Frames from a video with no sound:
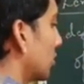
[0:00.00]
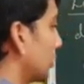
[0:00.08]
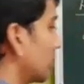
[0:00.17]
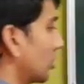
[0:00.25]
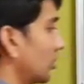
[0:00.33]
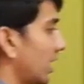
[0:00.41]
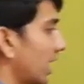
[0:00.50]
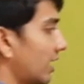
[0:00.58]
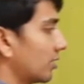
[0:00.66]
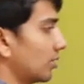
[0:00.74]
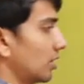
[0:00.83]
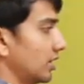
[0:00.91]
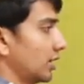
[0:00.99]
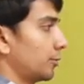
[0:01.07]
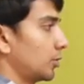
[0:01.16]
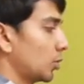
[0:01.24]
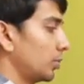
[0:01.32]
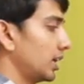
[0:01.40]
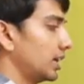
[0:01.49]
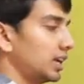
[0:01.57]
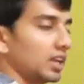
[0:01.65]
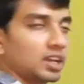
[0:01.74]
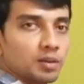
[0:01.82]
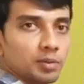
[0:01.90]
so we have f to be
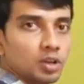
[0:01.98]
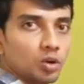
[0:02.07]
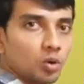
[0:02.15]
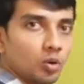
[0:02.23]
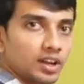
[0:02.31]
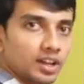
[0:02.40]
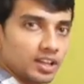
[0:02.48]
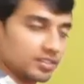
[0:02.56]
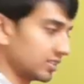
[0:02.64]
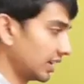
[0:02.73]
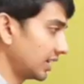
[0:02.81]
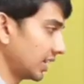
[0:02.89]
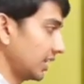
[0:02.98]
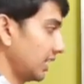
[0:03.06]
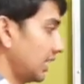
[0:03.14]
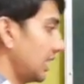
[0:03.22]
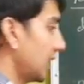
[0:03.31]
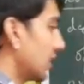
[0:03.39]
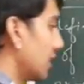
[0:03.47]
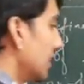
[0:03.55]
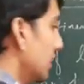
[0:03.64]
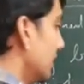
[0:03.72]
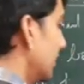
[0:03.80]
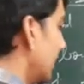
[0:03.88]
integrable over a set E,
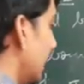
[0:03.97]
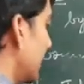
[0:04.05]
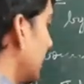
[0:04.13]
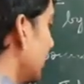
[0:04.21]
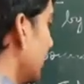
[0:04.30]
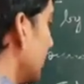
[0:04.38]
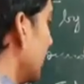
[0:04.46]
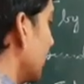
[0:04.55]
then